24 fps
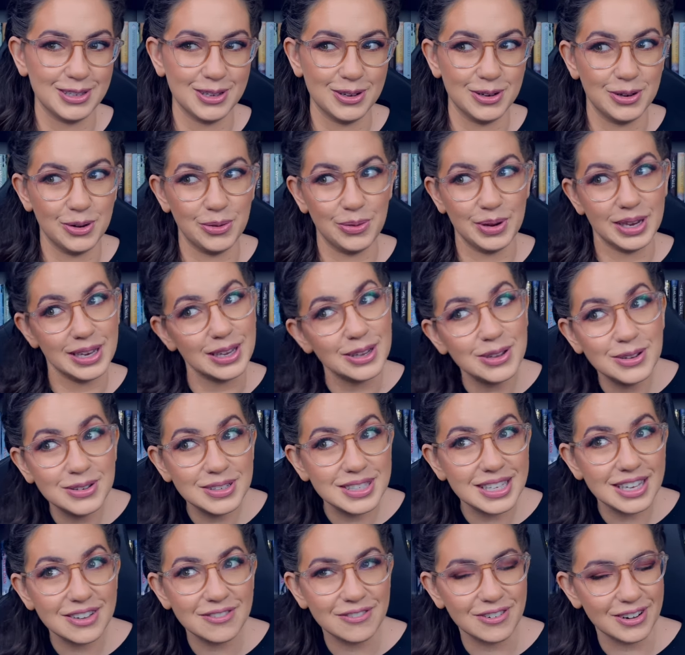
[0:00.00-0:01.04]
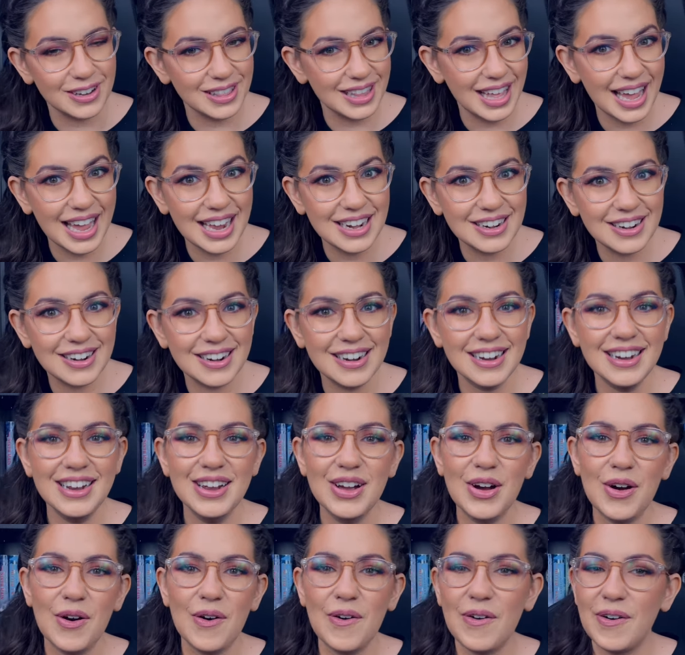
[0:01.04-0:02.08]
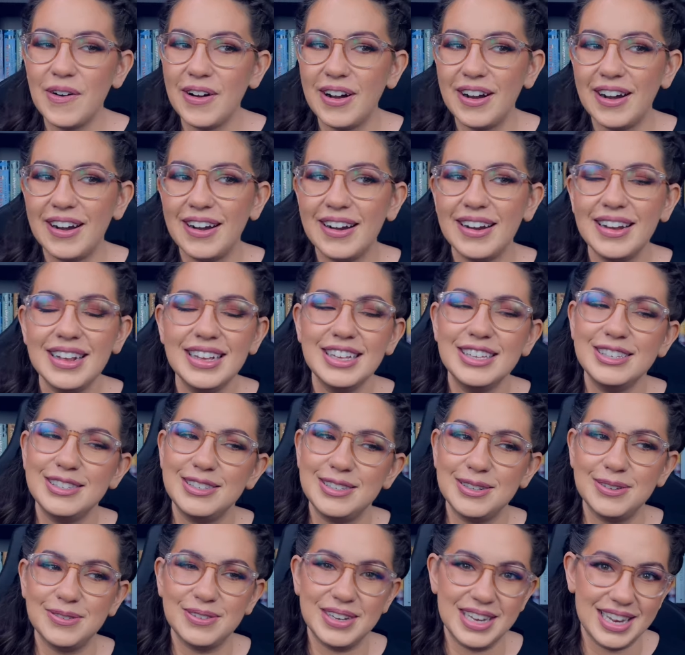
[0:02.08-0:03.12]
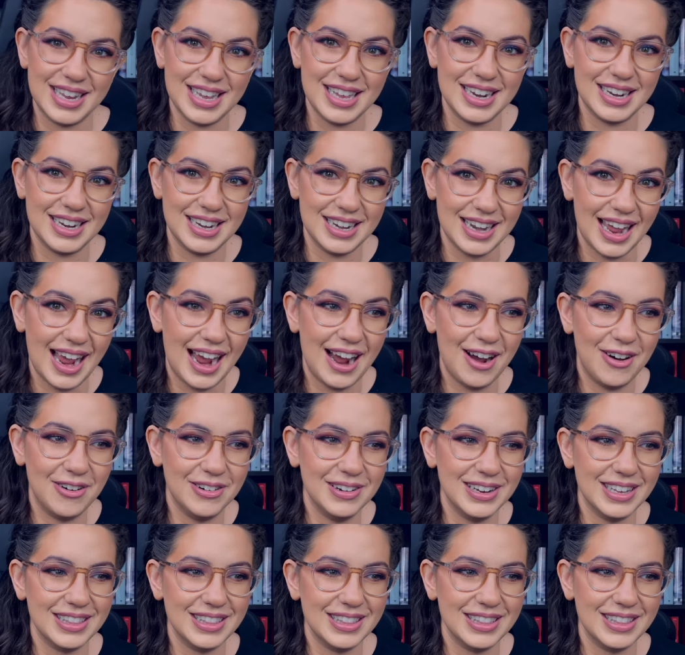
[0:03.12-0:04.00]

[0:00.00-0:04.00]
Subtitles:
So do we use it for later or do we eat it now?